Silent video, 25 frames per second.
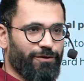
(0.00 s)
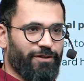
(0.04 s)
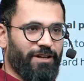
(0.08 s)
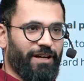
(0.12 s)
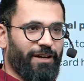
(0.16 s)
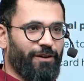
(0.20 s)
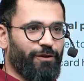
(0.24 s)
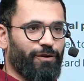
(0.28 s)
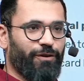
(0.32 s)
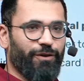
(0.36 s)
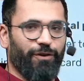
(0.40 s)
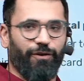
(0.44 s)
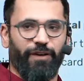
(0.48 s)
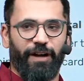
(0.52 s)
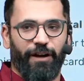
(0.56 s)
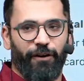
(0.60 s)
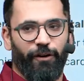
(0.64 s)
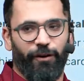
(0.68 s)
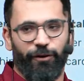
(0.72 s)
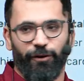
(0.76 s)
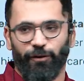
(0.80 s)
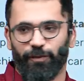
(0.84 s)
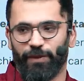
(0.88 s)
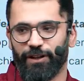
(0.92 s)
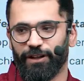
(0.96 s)
used, I know you
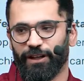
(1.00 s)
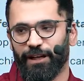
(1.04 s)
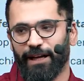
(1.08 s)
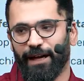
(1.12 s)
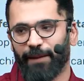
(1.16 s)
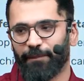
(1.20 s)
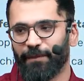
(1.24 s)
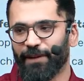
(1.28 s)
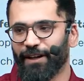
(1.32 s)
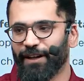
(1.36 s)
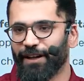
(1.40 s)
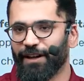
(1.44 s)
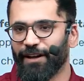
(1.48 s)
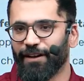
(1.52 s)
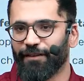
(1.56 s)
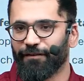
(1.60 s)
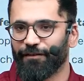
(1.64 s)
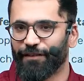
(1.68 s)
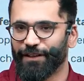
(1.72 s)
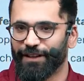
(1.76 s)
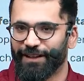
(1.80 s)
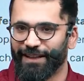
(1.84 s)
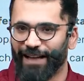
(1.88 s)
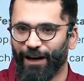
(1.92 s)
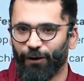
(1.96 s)
cannot open the app
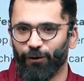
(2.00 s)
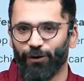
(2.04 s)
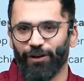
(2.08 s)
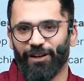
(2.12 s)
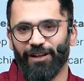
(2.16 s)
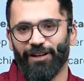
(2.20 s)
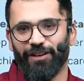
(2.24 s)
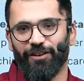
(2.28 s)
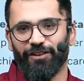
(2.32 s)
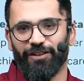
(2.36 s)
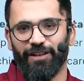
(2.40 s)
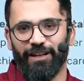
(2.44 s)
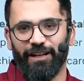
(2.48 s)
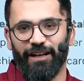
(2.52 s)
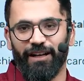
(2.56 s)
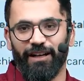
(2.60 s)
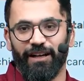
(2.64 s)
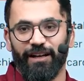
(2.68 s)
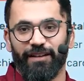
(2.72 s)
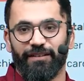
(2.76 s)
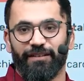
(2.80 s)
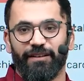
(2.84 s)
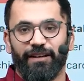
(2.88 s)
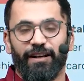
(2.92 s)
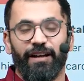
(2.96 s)
without an
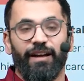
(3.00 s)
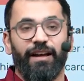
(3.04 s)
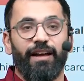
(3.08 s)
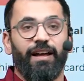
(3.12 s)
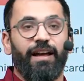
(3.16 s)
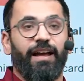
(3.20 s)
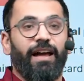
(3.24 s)
authentication.